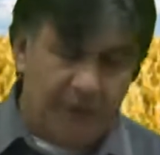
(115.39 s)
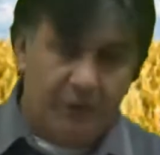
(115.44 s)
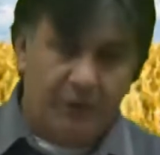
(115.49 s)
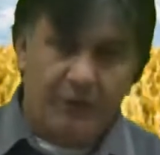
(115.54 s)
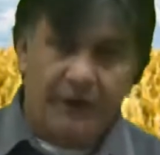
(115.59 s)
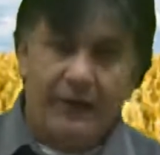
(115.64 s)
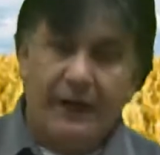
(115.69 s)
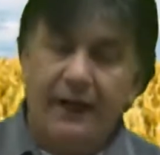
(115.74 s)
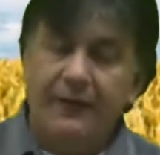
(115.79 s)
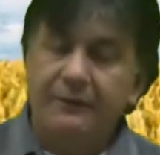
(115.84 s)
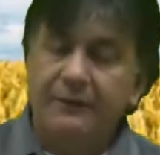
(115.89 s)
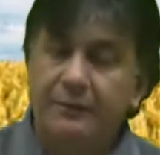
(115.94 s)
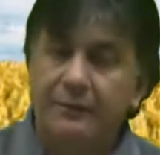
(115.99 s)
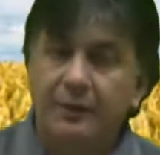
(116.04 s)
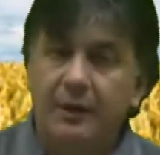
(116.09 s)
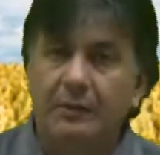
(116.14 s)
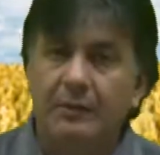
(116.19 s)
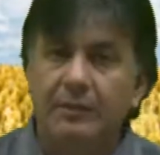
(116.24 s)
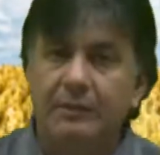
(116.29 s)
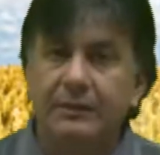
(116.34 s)
We're going to have to
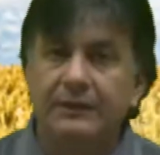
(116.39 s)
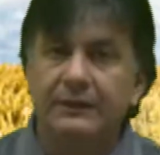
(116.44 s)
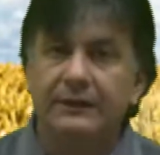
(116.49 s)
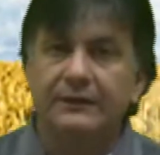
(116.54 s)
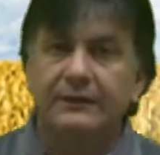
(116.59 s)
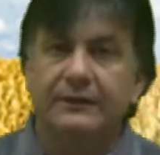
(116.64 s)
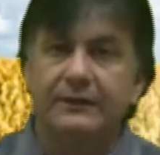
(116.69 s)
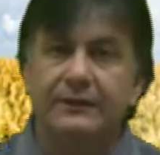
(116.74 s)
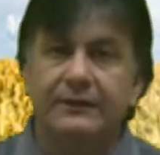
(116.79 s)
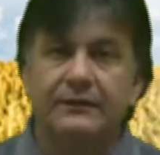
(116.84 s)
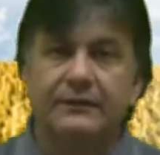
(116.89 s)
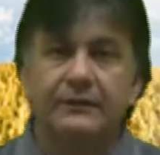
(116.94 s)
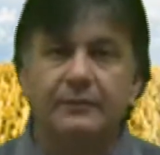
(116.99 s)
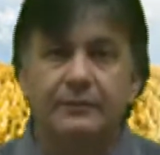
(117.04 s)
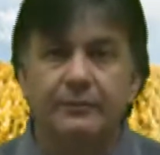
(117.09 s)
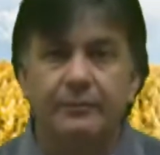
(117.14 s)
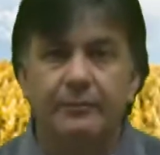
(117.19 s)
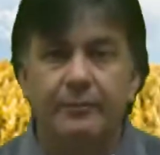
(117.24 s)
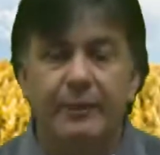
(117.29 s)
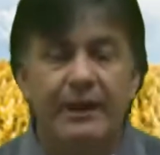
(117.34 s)
probably see some
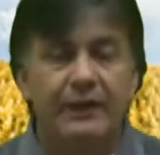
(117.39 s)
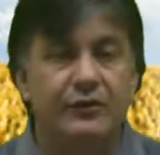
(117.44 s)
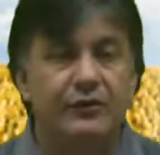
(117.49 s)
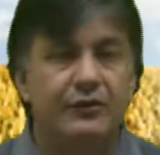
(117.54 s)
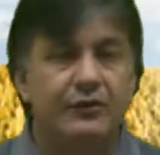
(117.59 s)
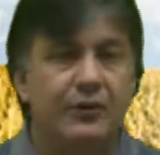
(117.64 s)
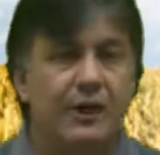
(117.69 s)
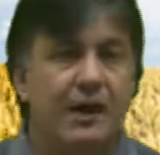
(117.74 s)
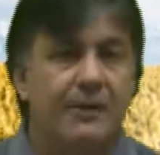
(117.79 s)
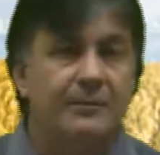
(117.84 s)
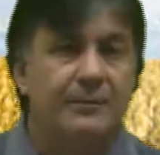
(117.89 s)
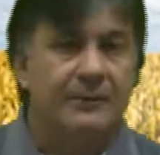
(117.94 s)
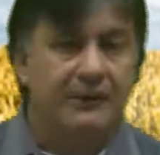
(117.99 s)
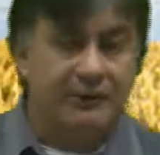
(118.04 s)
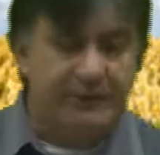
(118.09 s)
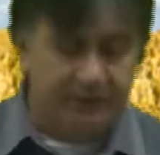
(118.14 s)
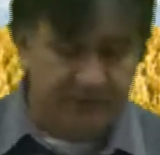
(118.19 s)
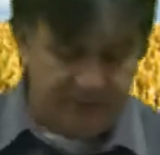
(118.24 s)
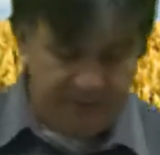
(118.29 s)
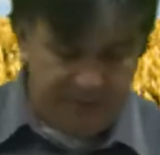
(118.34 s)
major drops
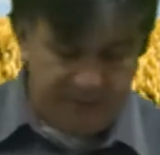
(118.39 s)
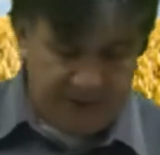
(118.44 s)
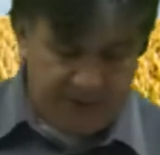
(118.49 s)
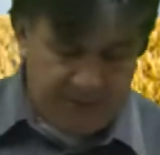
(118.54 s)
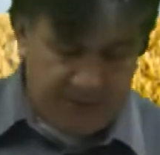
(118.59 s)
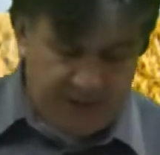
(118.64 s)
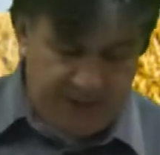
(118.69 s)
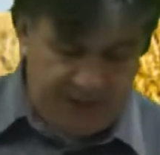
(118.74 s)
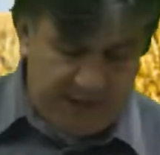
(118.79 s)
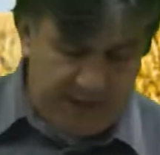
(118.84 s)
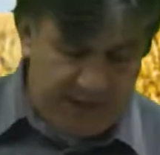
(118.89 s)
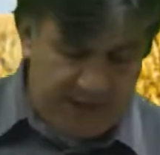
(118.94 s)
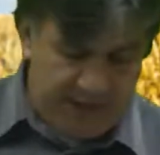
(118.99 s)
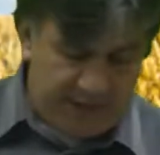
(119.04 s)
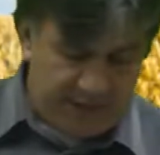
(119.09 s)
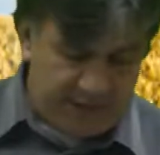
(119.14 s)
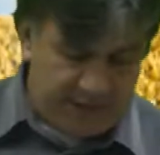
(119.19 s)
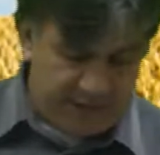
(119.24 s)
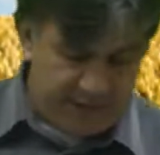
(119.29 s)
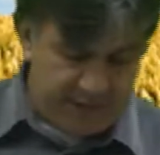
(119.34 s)
in planted
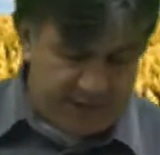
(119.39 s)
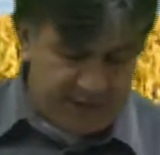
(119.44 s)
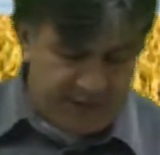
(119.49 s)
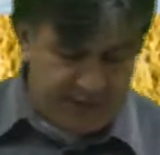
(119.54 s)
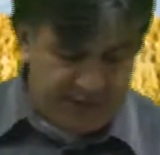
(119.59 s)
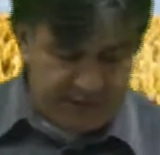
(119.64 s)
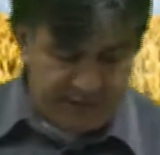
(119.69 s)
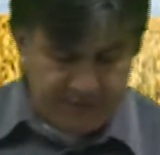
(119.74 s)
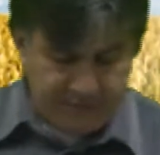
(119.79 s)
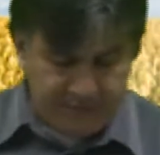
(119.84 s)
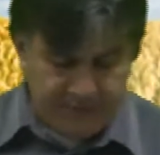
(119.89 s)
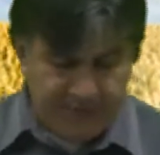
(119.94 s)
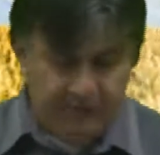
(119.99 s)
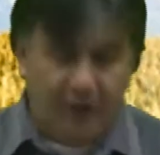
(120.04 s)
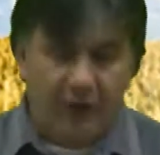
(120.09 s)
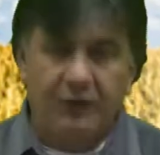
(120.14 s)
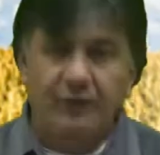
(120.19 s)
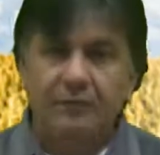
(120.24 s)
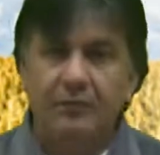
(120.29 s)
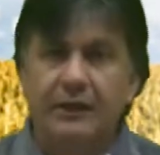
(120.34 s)
acres here at the
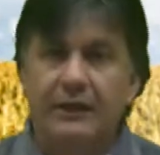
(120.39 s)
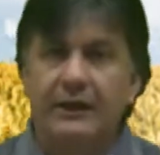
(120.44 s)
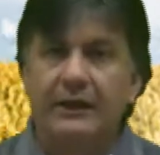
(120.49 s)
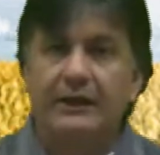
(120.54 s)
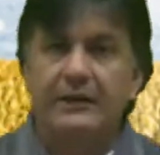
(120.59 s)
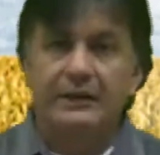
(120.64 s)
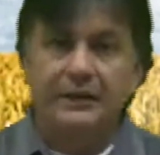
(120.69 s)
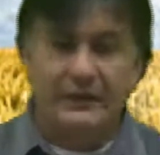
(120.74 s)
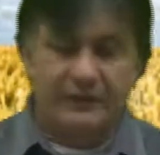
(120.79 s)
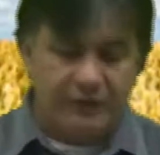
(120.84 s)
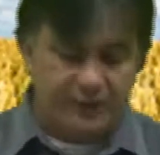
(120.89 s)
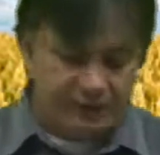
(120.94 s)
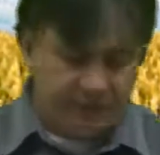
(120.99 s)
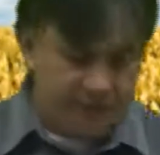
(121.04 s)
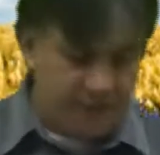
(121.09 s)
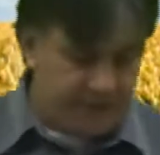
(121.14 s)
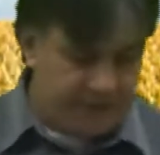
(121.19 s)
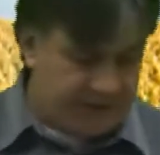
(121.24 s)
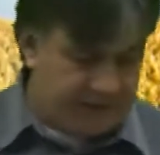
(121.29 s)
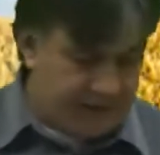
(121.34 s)
March planting intentions
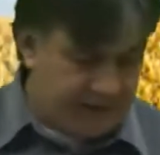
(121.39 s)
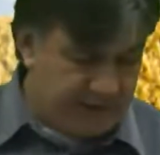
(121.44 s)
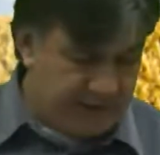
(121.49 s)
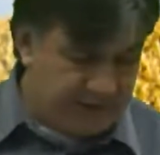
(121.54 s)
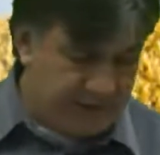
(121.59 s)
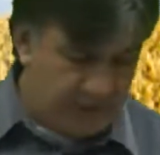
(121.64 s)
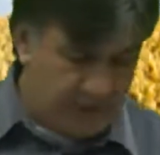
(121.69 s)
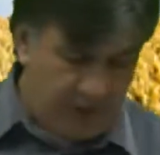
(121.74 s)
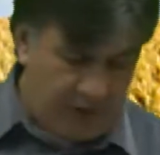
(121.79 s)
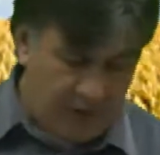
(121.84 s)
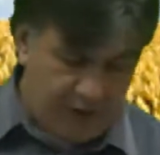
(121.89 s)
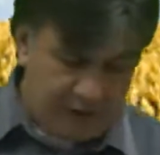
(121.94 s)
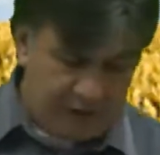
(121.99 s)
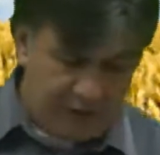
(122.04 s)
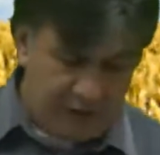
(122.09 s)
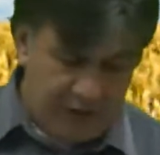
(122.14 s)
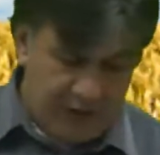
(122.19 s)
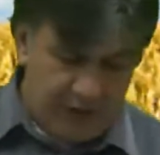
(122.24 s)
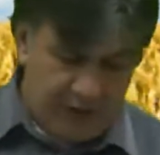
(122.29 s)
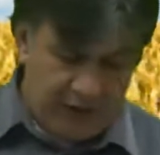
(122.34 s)
report at the end of
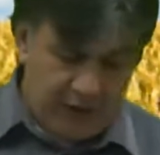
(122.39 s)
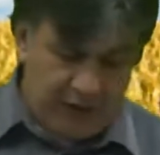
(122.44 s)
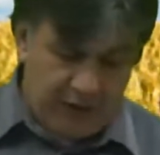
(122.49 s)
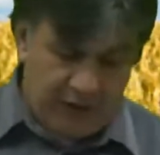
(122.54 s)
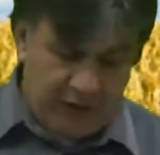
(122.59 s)
March. Uh,